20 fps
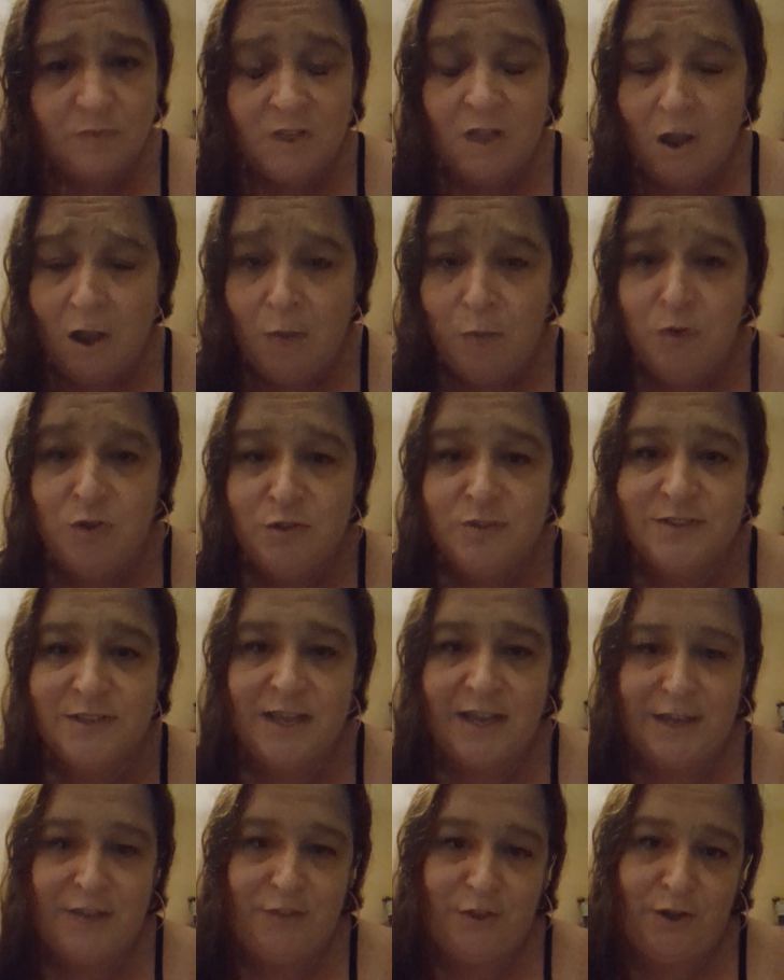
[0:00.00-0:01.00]
I will
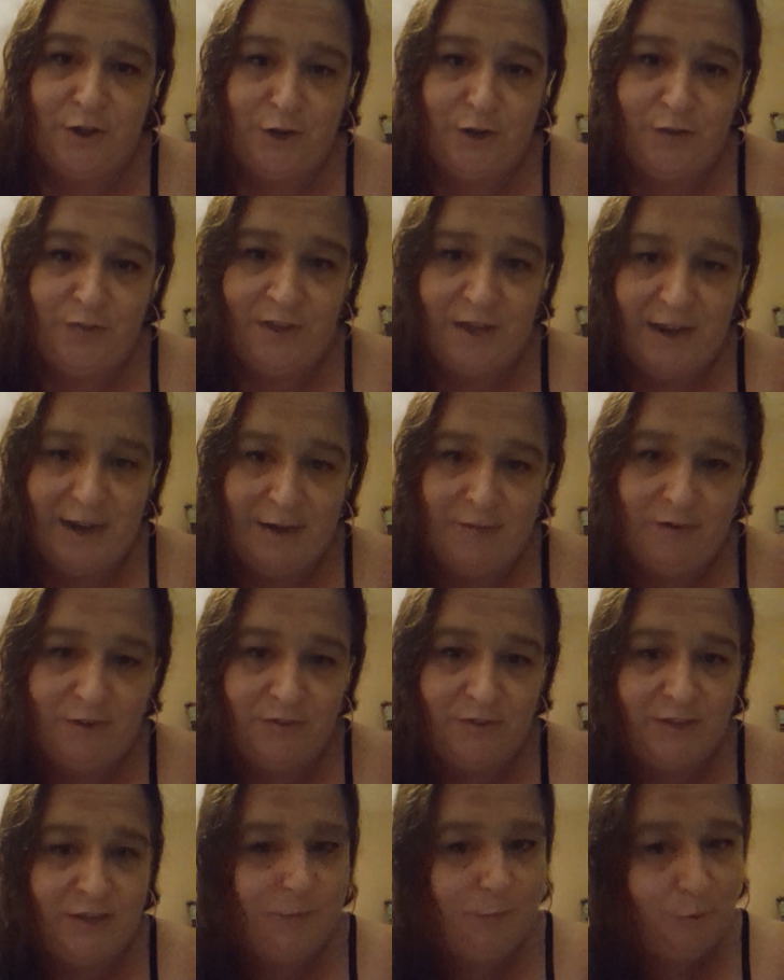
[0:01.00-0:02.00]
say though that
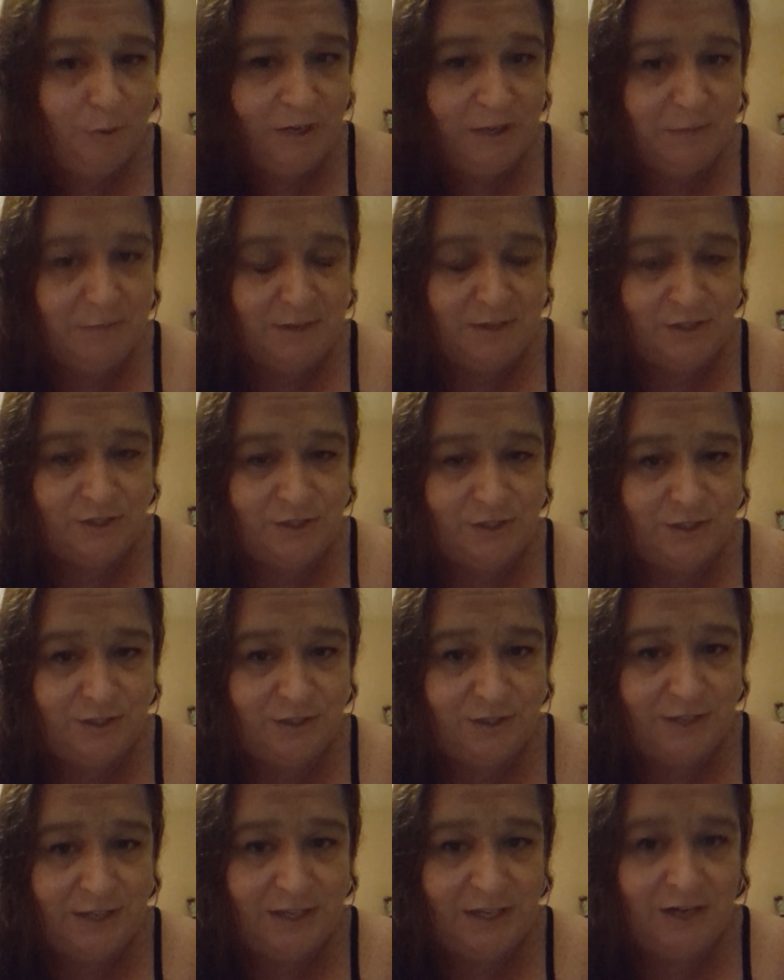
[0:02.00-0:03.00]
everything pretty much
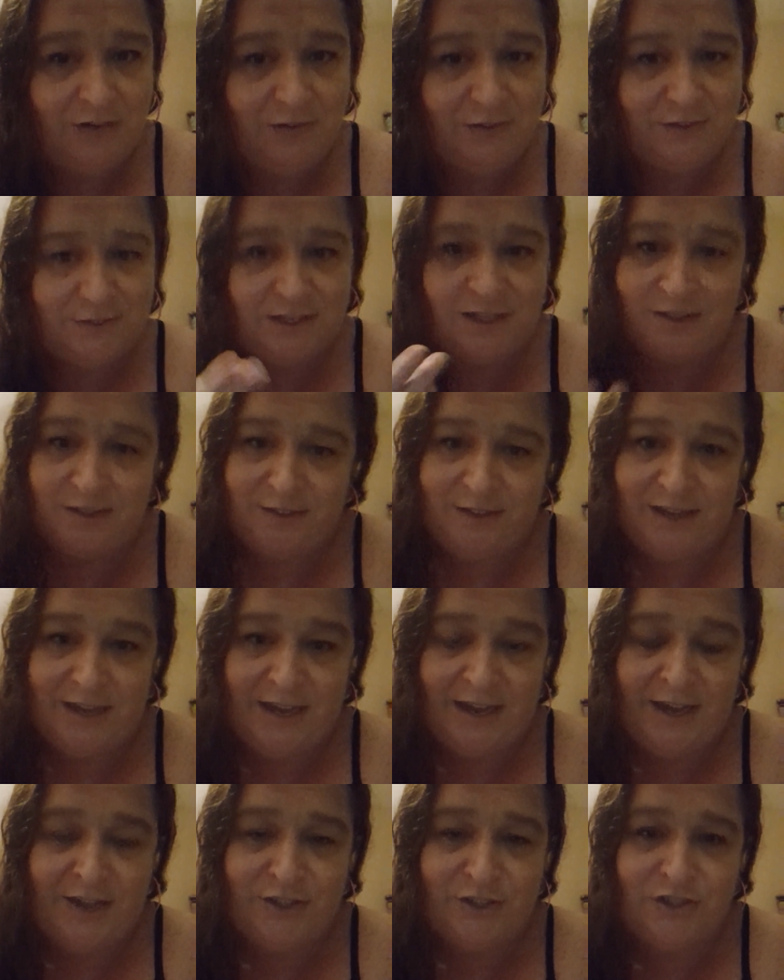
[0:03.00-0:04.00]
here is done in
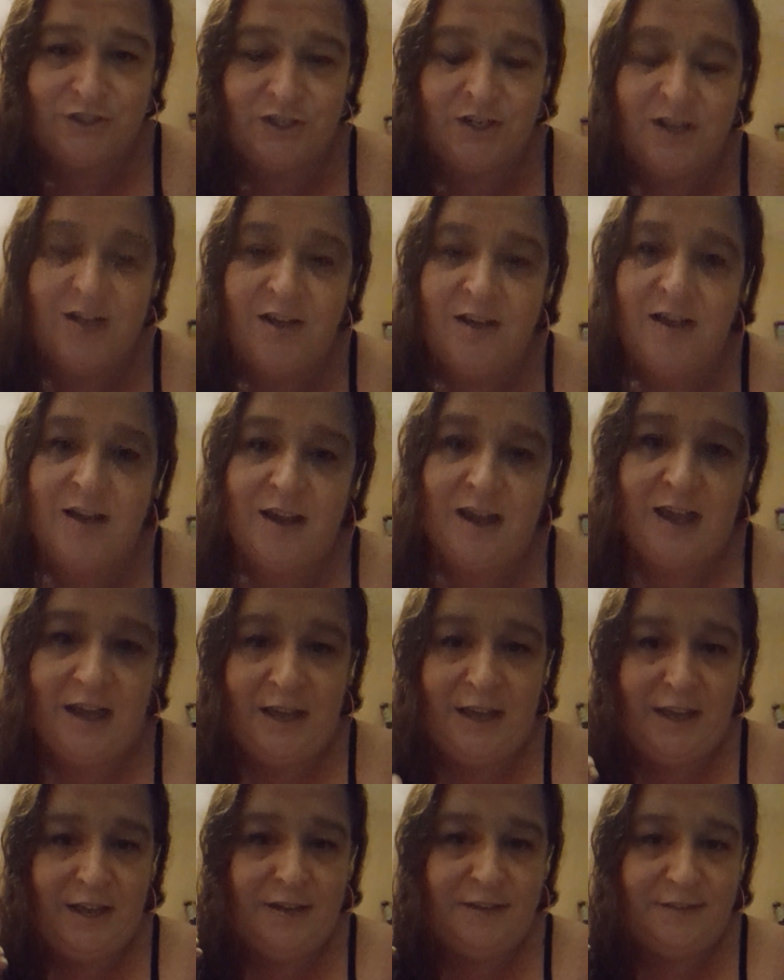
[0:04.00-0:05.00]
cash,
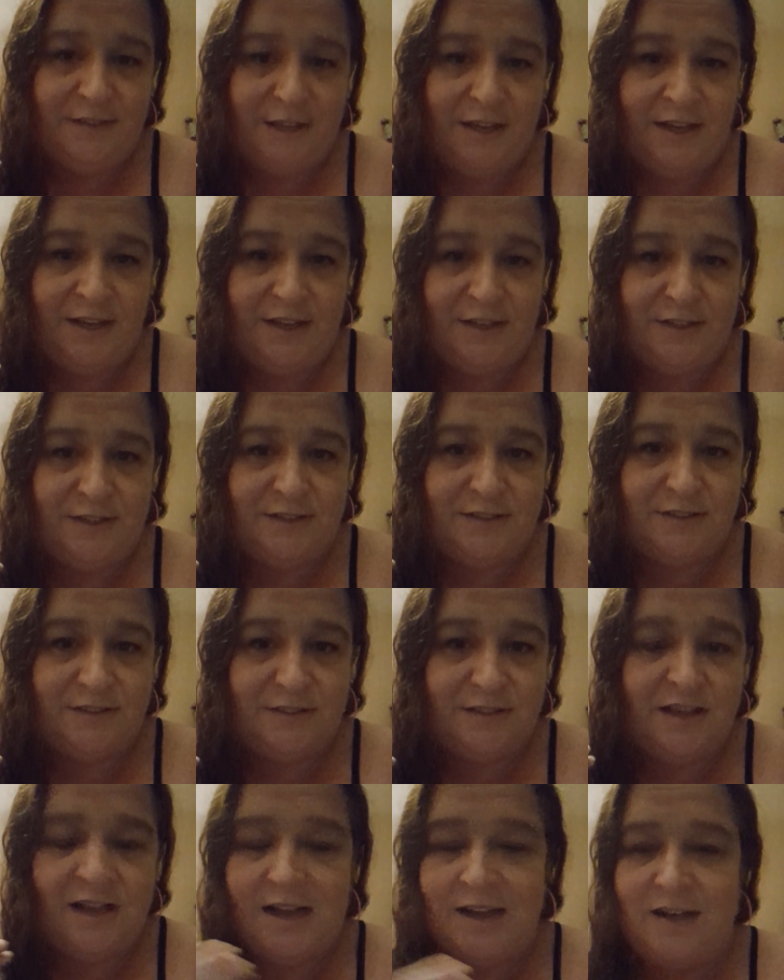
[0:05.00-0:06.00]
and there's
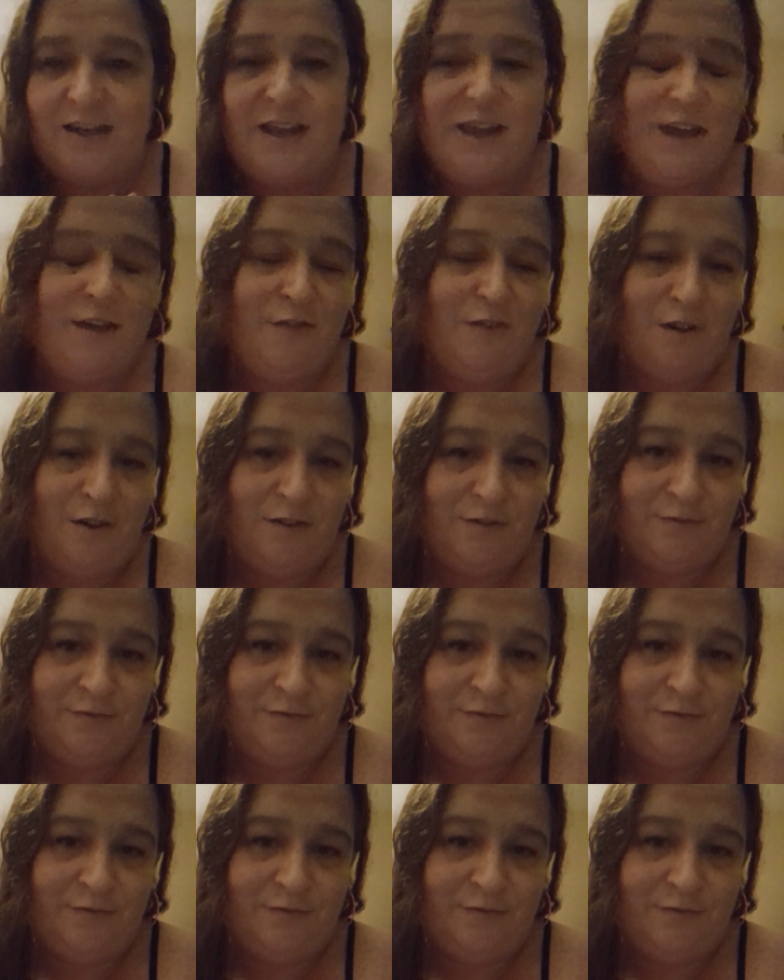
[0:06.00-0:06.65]
hardly ever